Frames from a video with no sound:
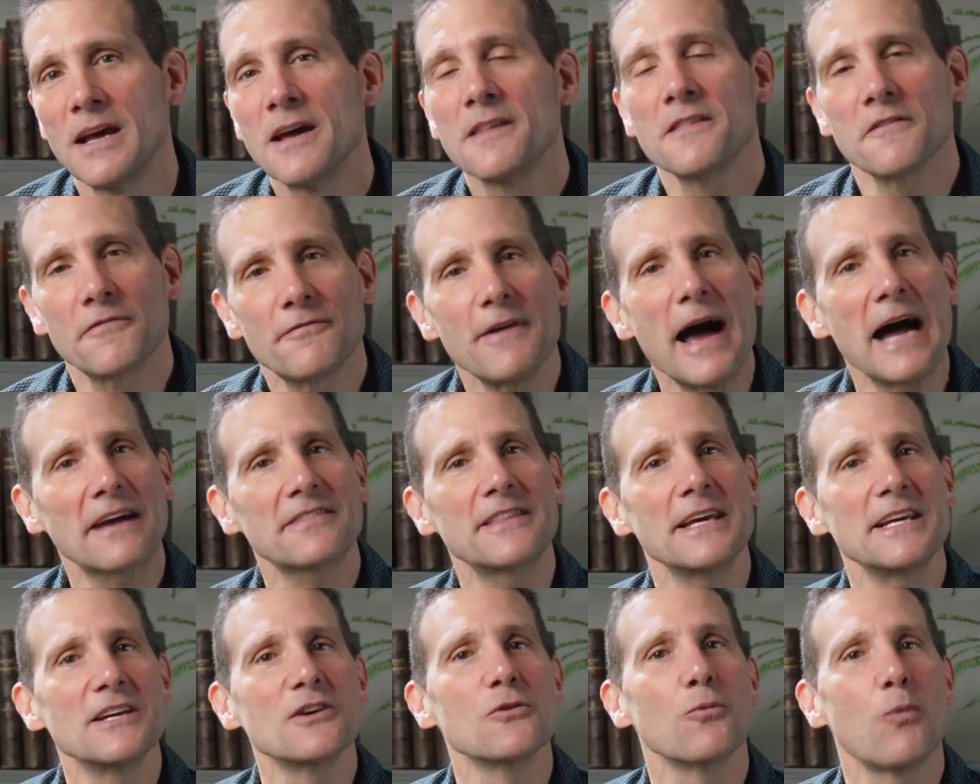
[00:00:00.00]
The fact
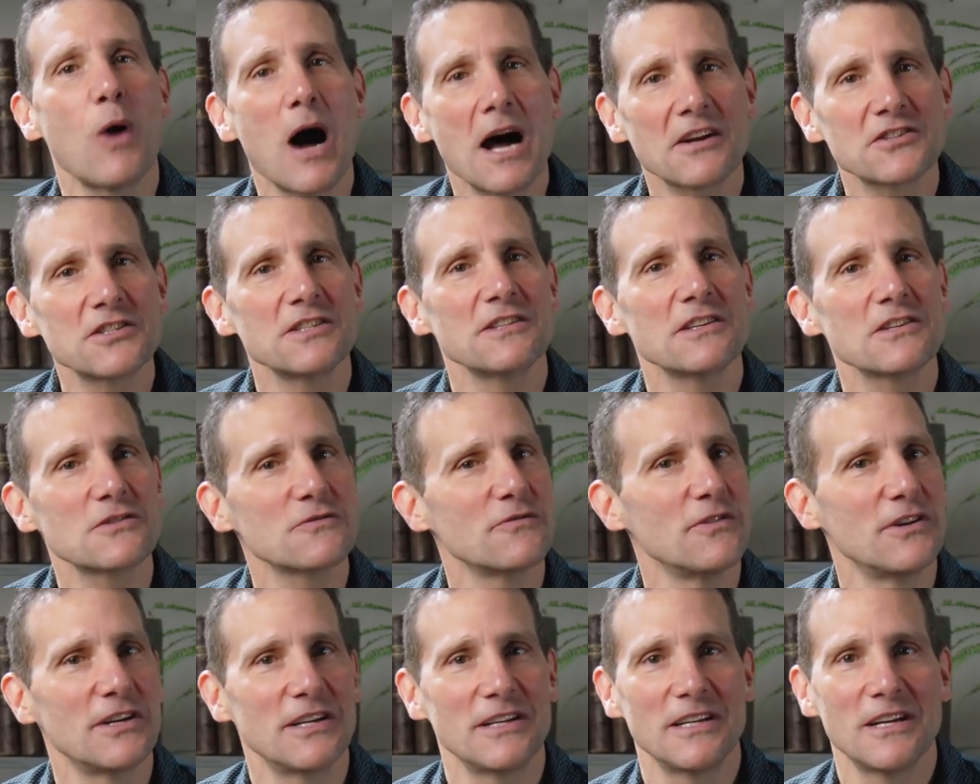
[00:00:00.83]
that you're watching this
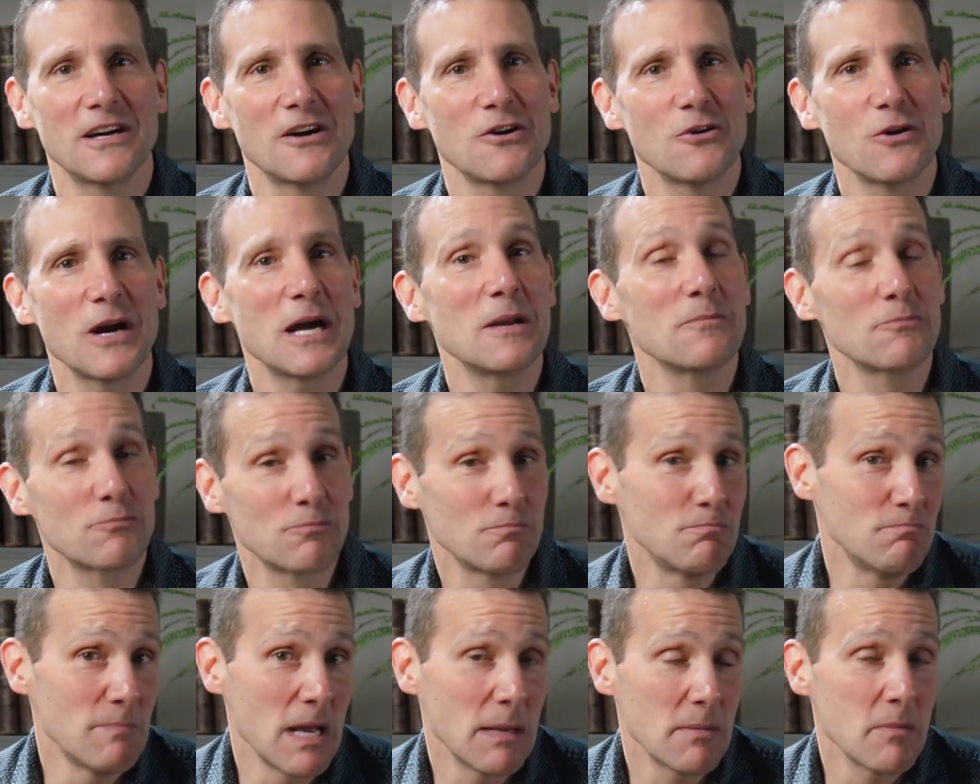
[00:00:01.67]
video and
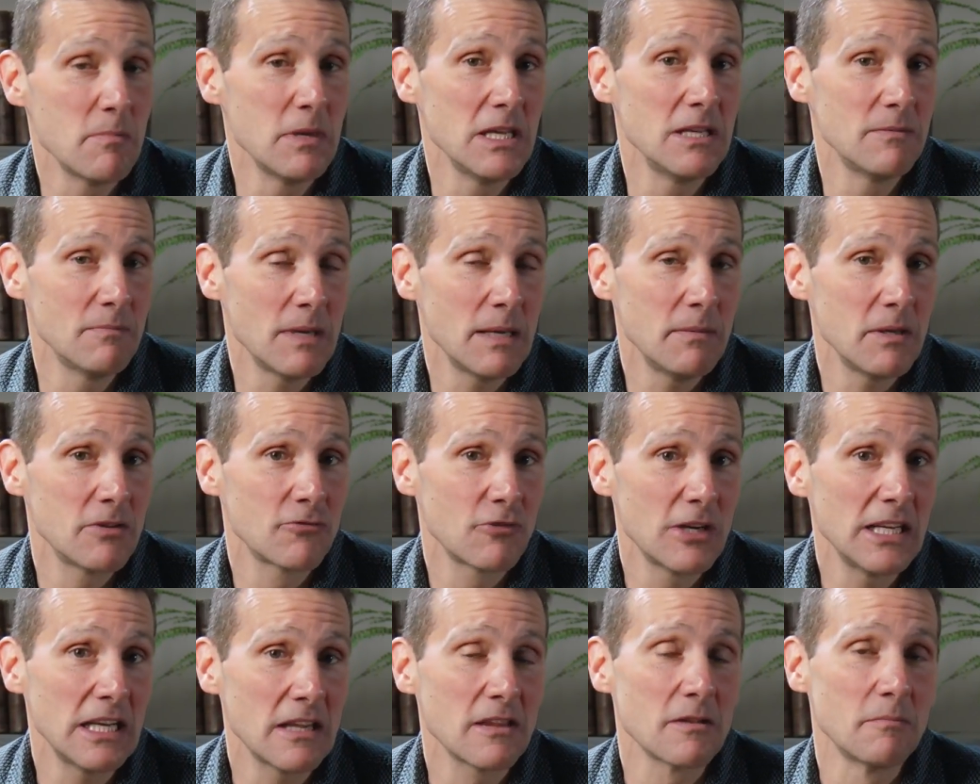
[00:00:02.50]
maybe, maybe
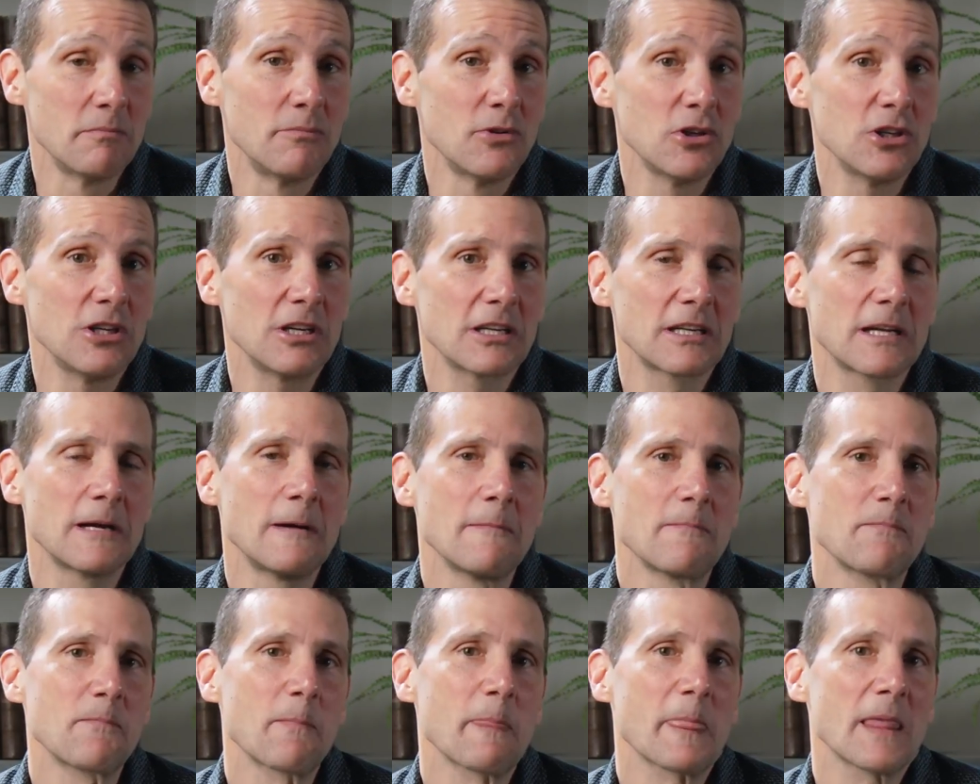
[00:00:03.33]
reading the book
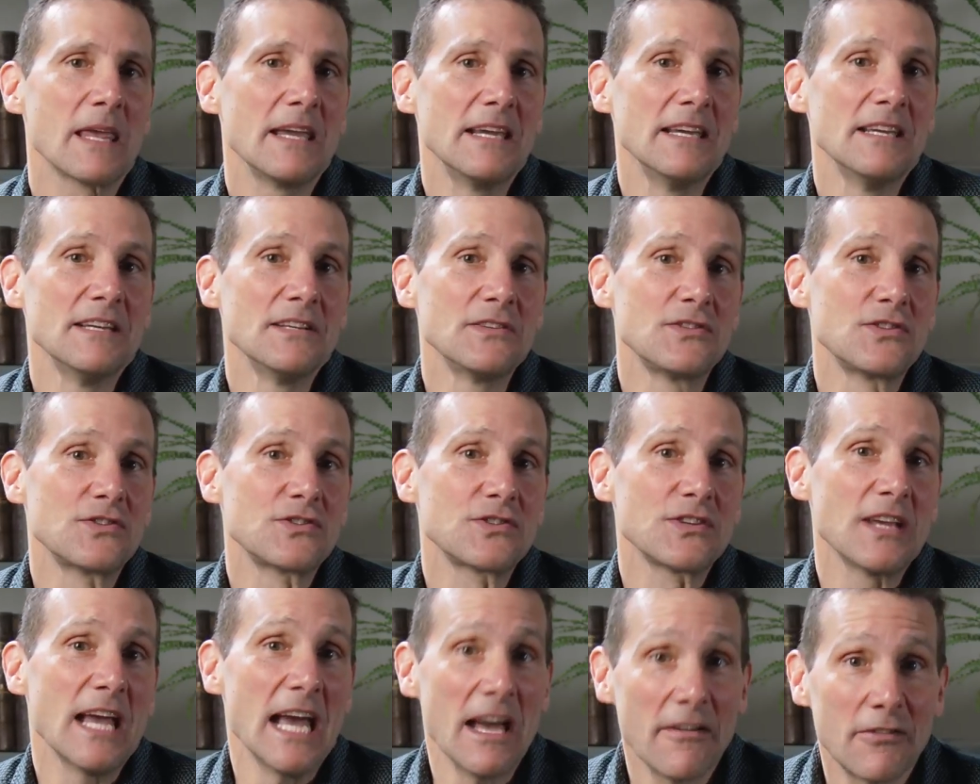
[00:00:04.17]

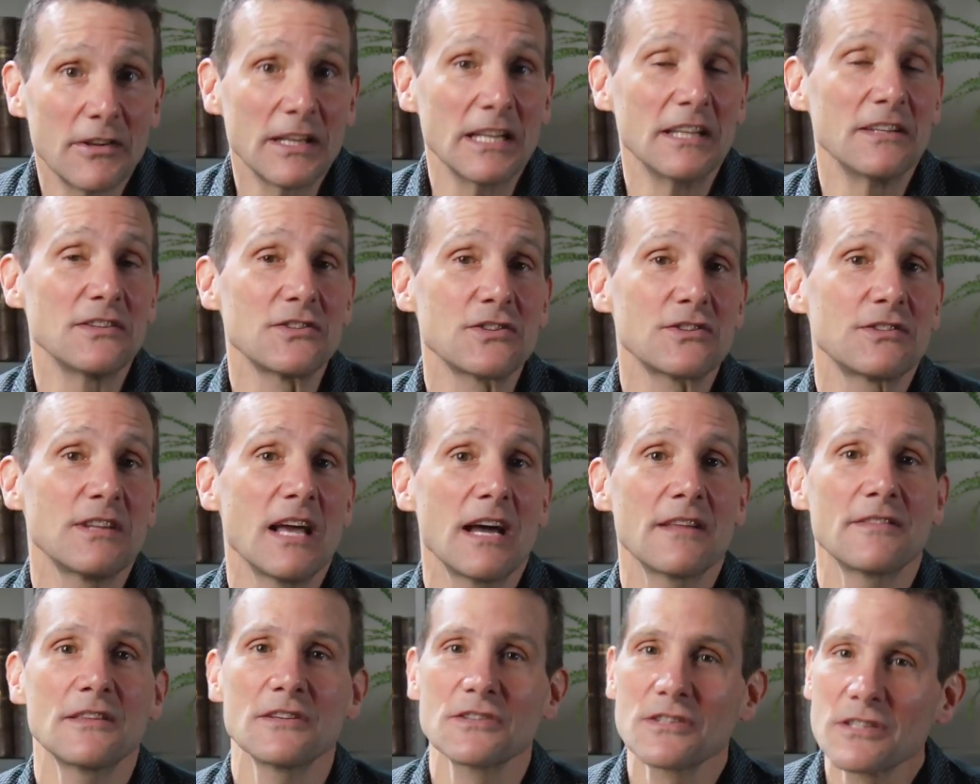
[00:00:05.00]
is evidence
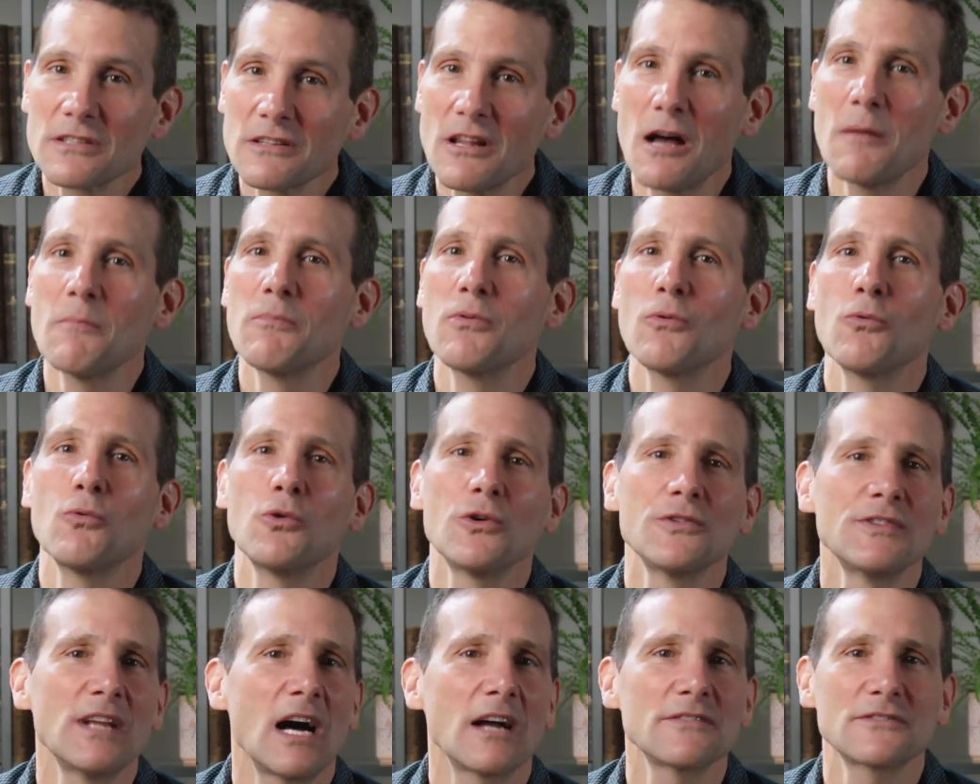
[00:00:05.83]
that the slump
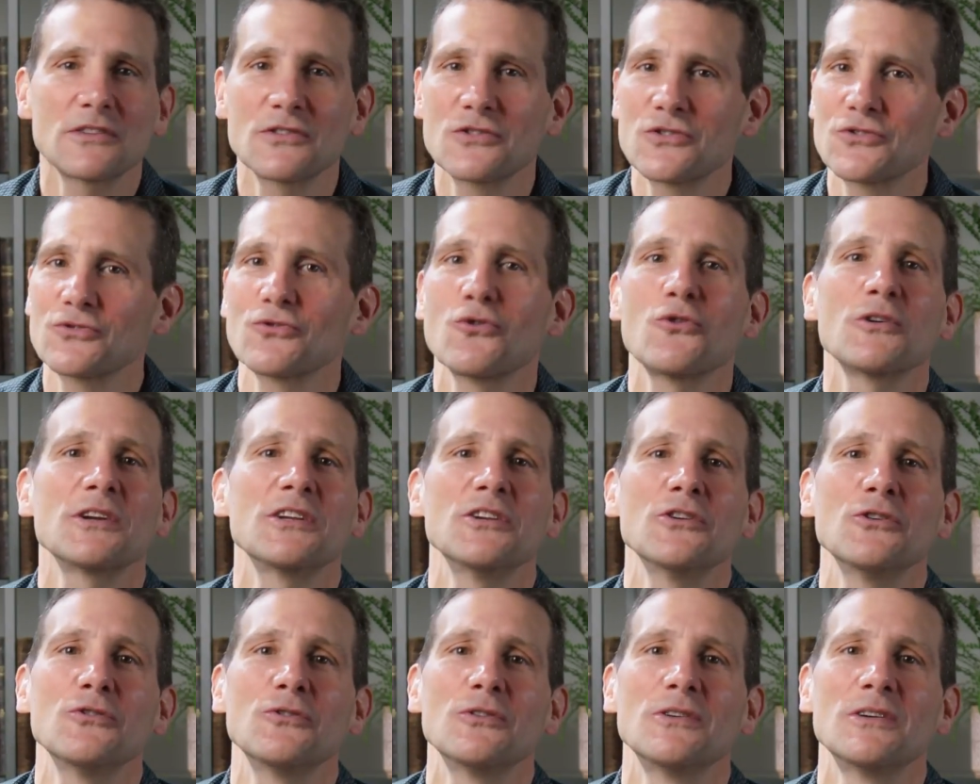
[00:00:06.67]
will not destroy
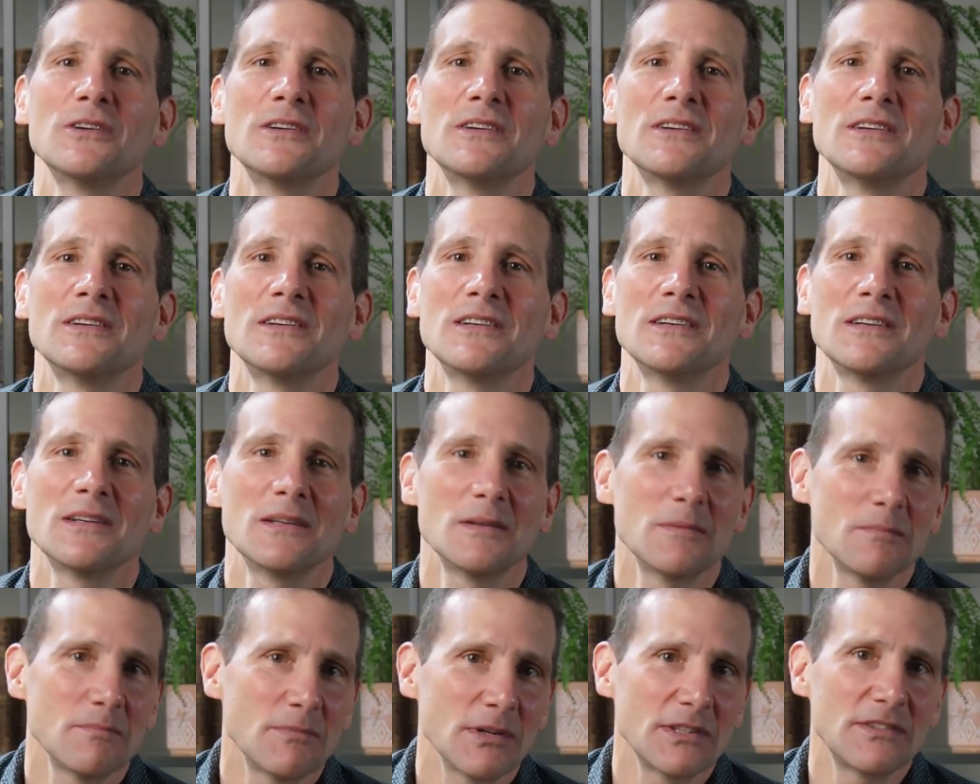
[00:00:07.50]
you,
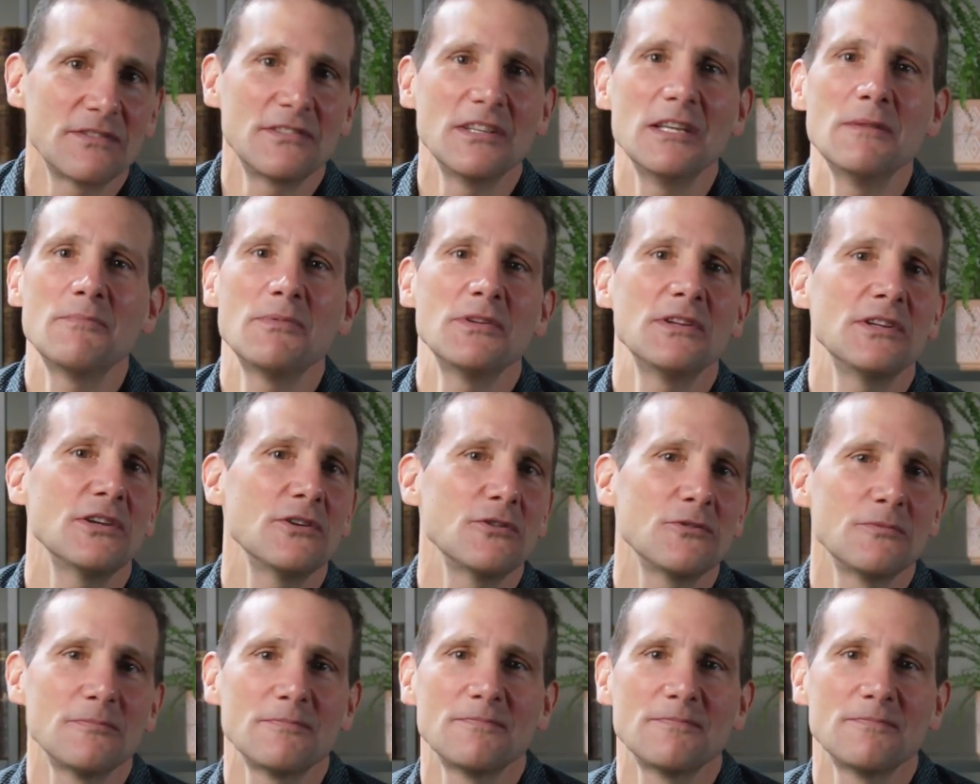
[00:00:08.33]
but deepen you.